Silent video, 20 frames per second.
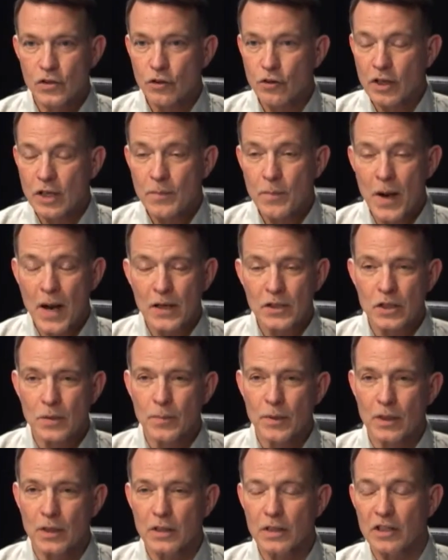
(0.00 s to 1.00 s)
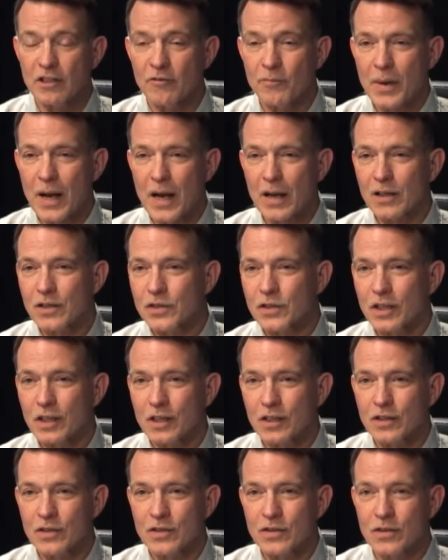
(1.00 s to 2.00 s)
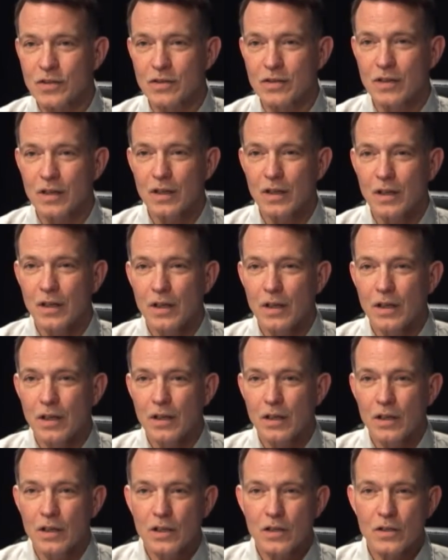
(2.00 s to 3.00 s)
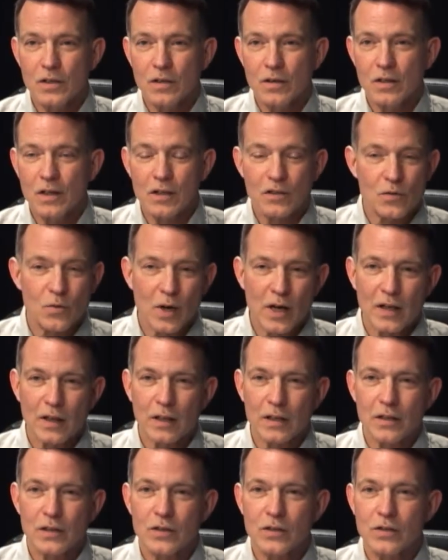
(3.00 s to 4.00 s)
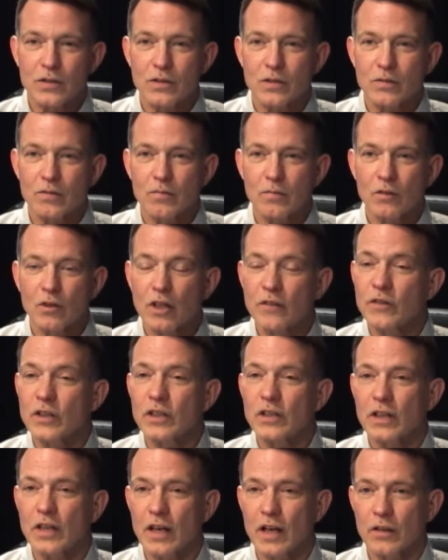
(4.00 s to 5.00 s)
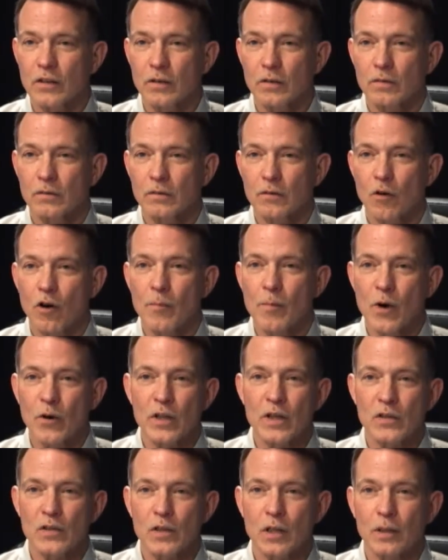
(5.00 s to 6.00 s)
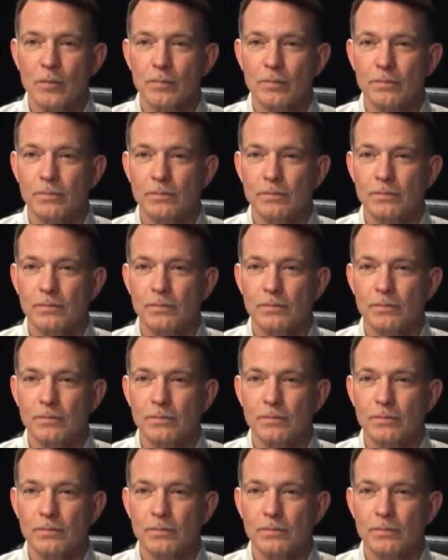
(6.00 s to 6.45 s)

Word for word: Is there any possibility of Palestinians and Israelis living together harmoniously?